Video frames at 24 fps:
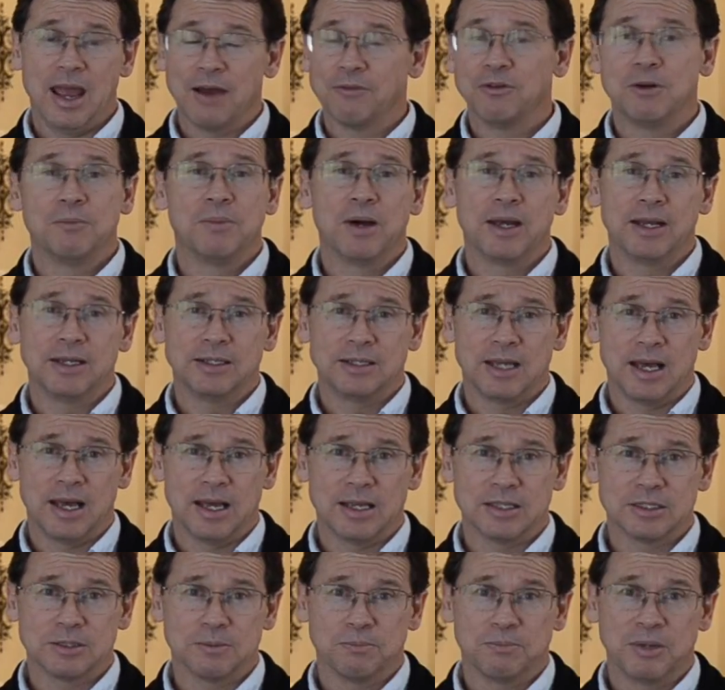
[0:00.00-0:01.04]
Everybody
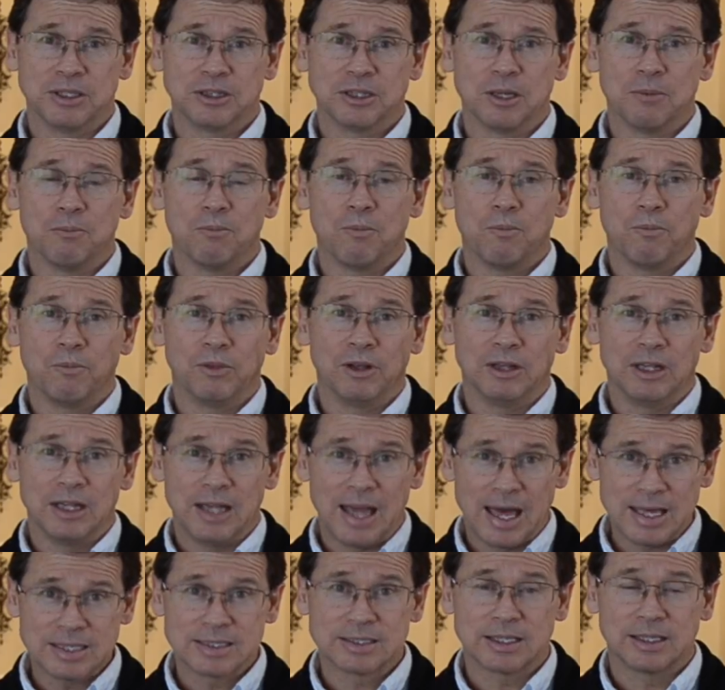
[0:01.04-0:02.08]
does, but the
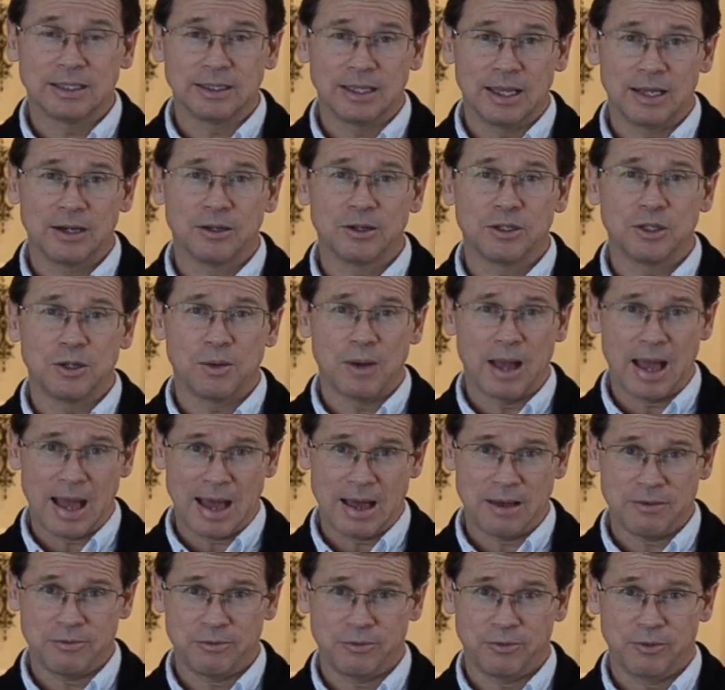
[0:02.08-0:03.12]
less clutter you
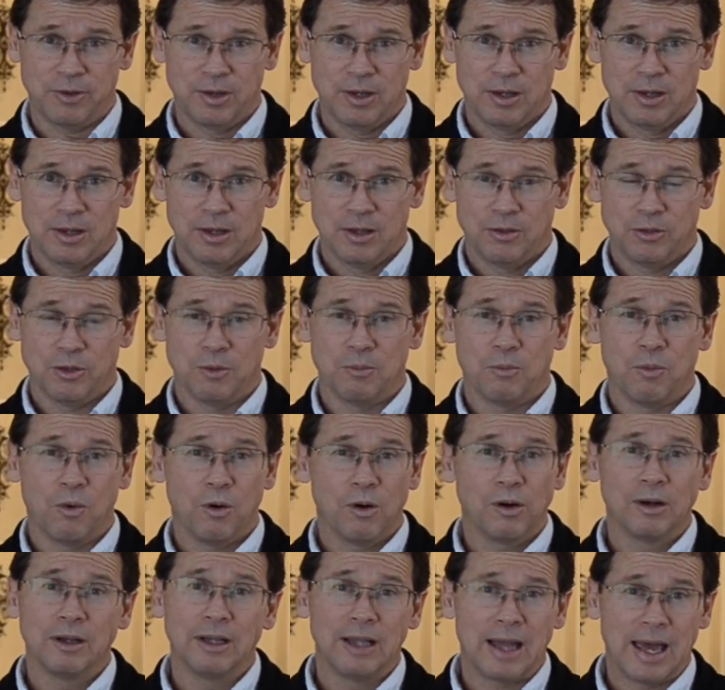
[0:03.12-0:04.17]
have, the
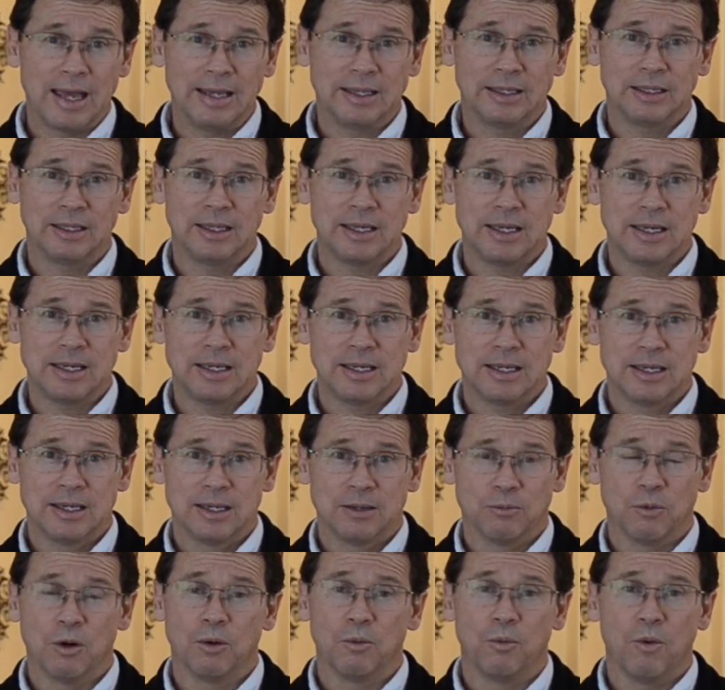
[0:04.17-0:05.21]
more likely,
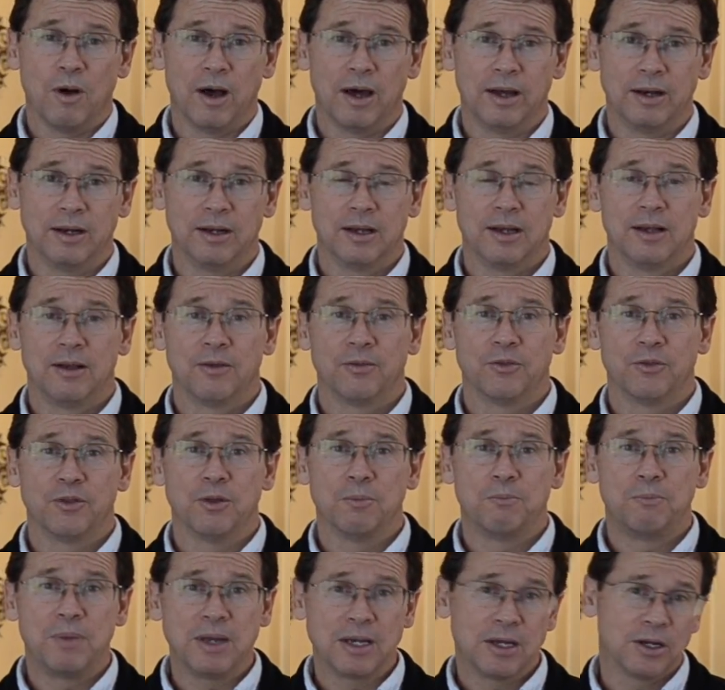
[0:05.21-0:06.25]

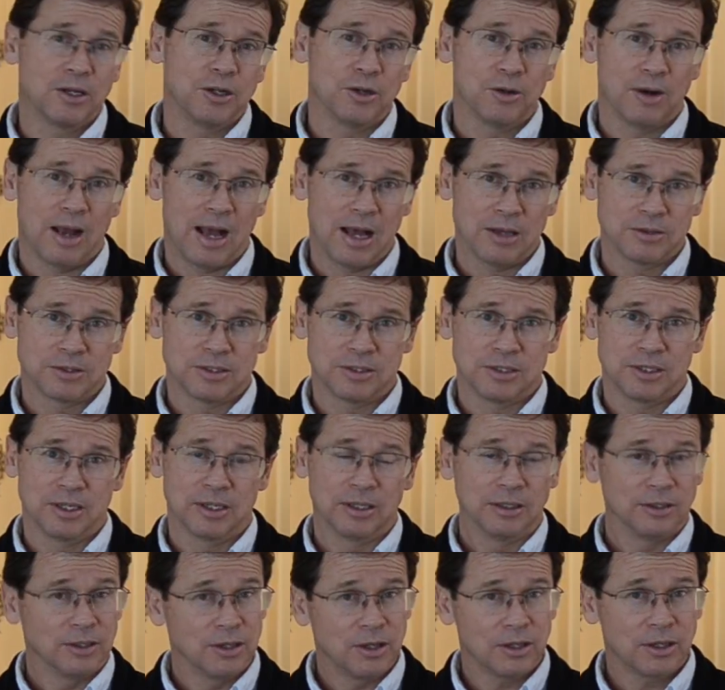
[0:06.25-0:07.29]
the bigger your house is
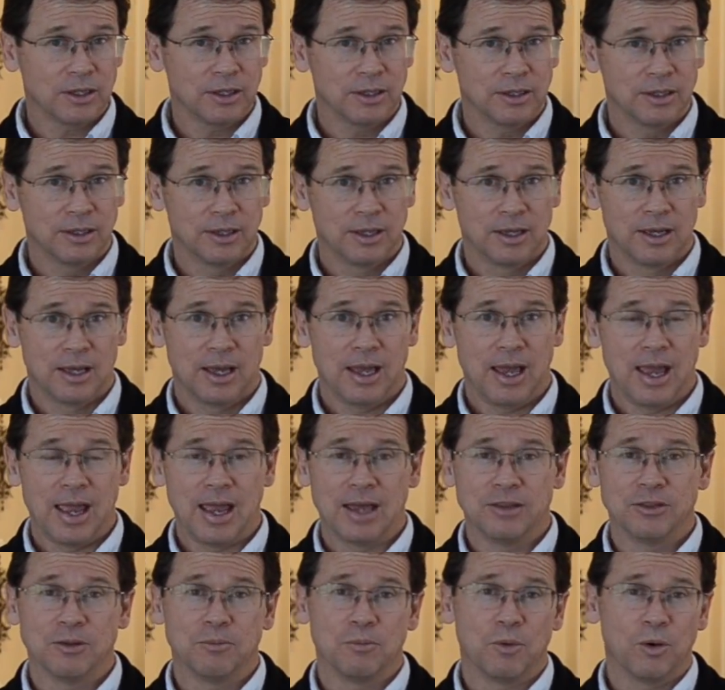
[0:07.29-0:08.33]
going to look,
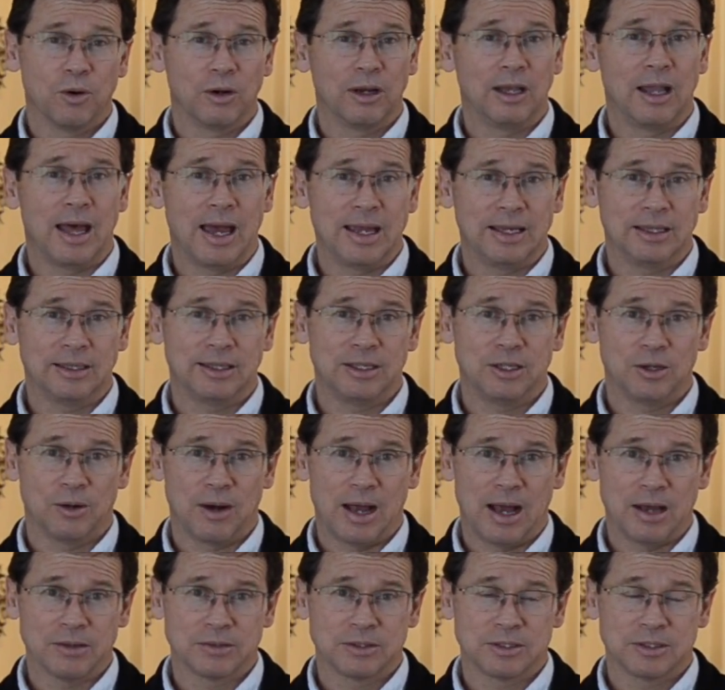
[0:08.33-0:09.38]
and the more likely
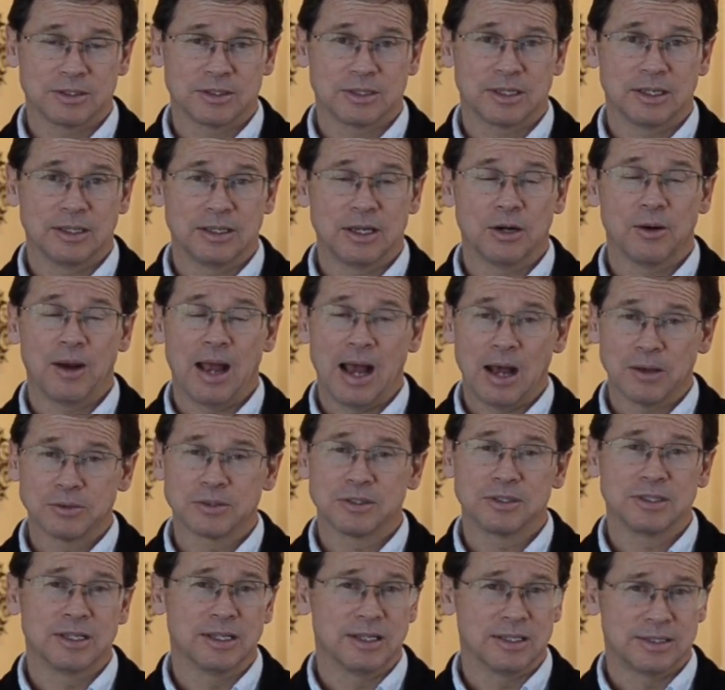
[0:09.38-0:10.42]
your house is
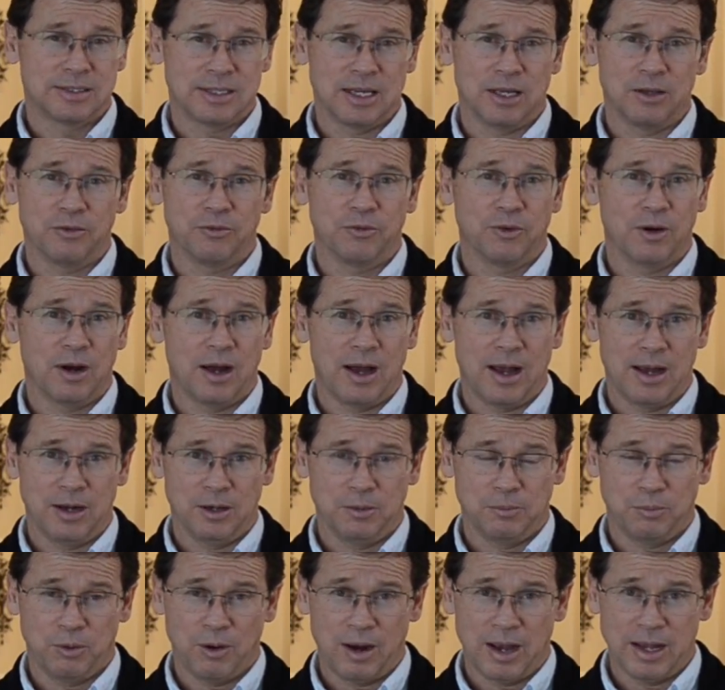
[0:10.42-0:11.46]
going to sell for a
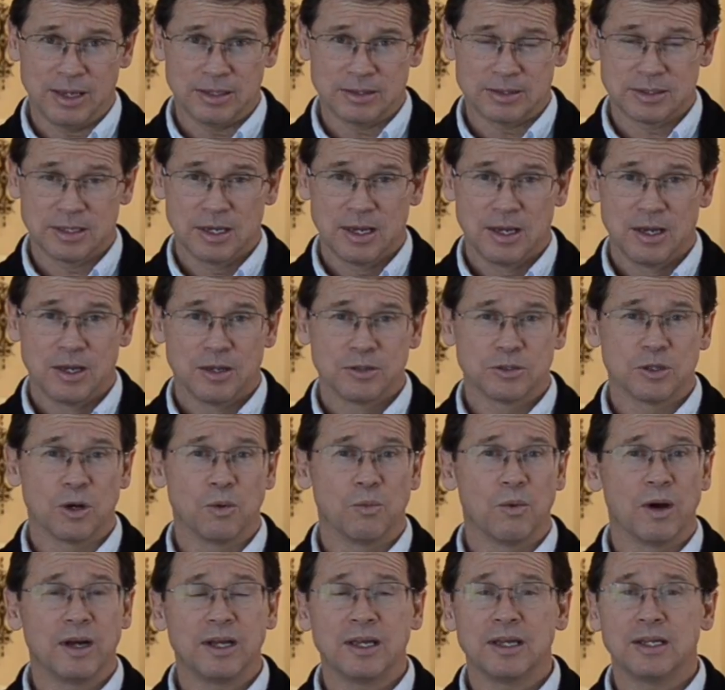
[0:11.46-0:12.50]
higher price.
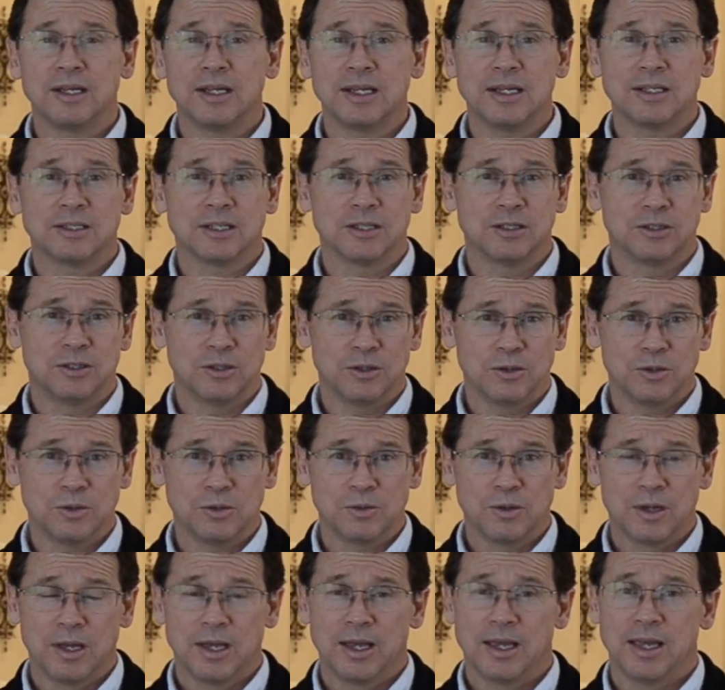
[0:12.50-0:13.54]
So what do you need to
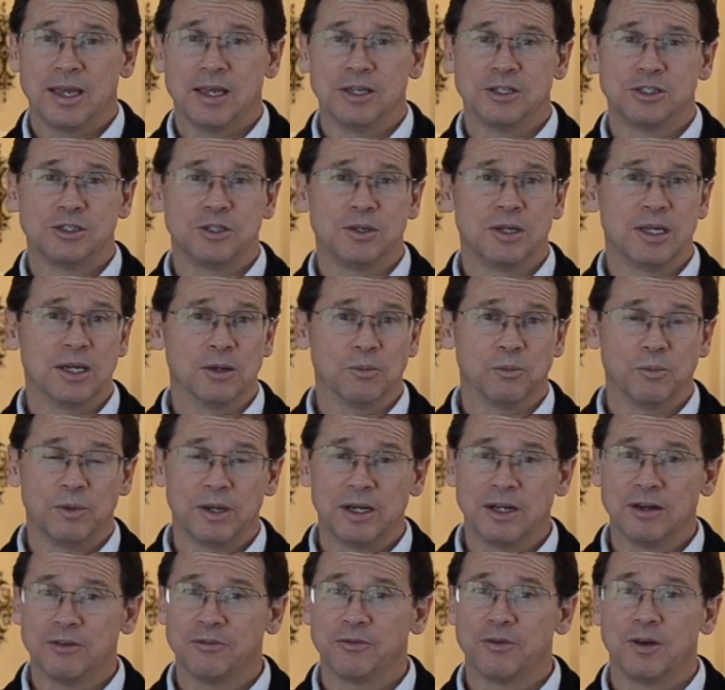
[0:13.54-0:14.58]
do is you get
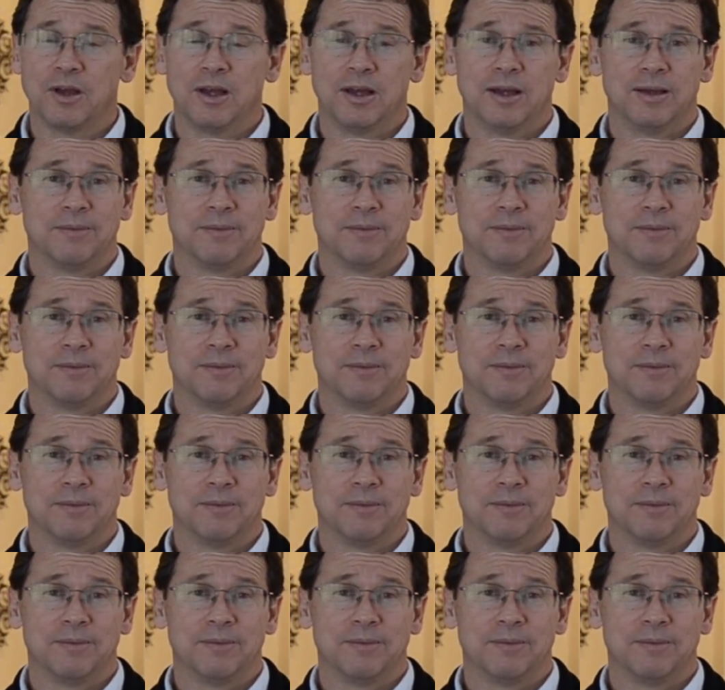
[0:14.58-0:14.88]
rid of,